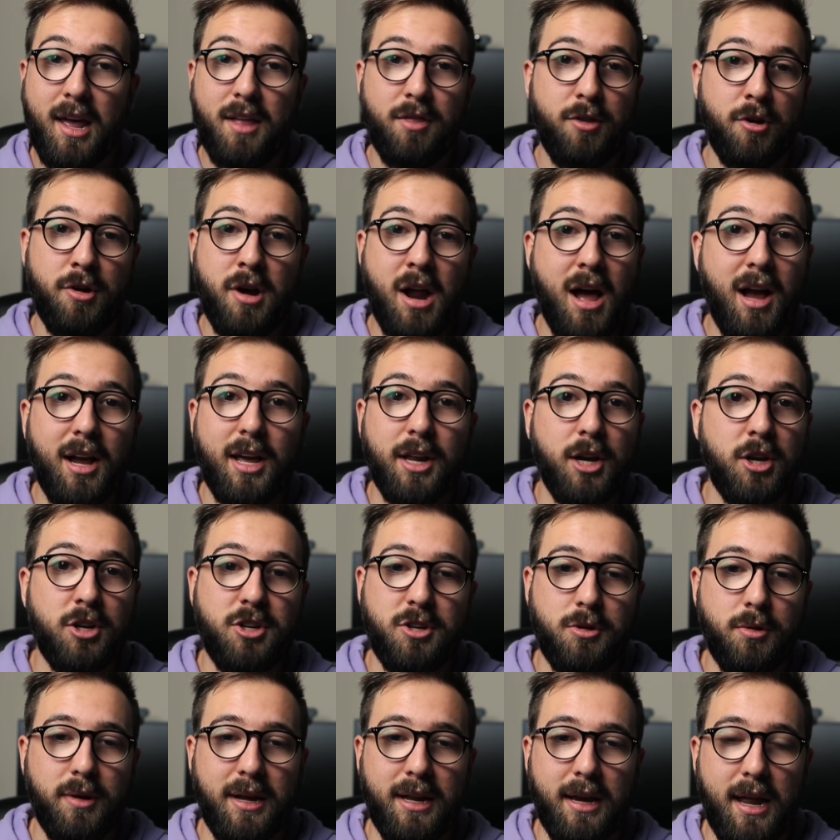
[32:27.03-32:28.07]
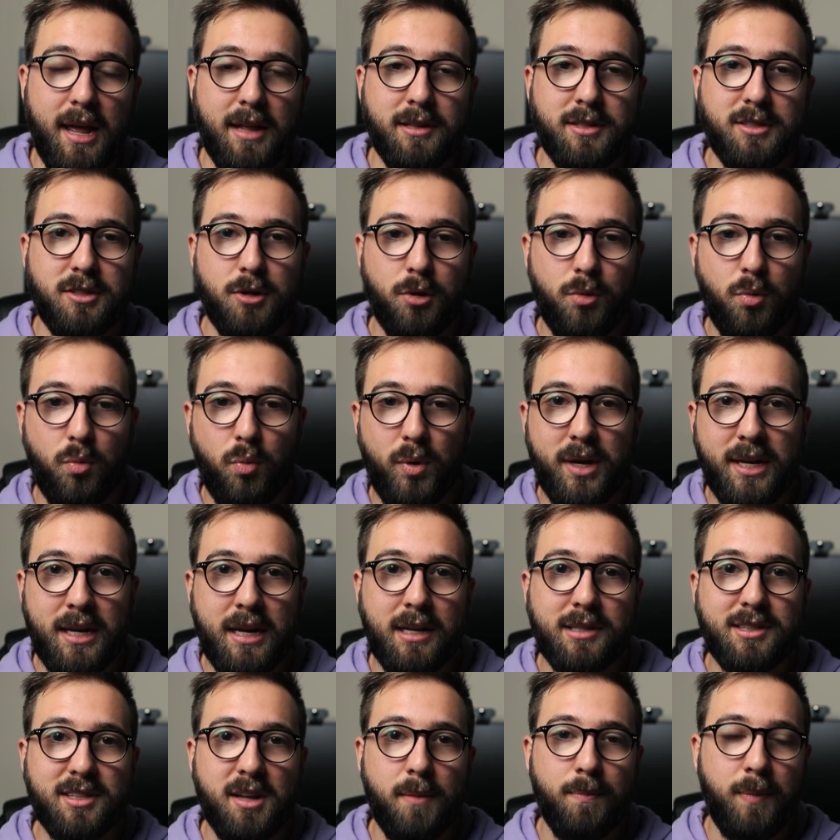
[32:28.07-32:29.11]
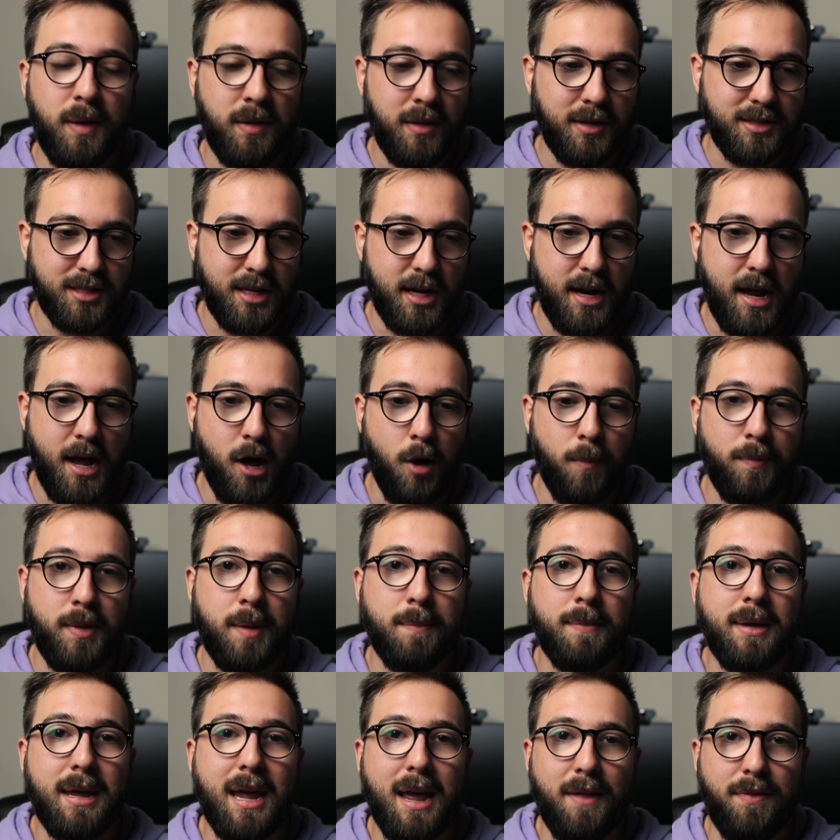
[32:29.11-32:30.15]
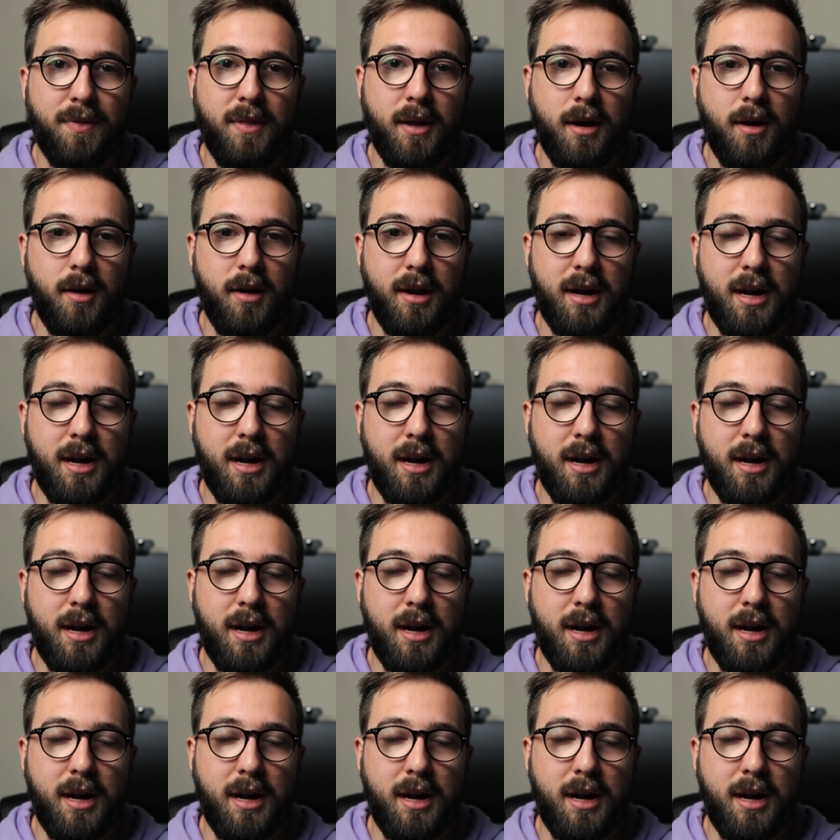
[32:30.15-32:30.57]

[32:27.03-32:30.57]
They're not going to do it. And so we need something that's going to help them get there.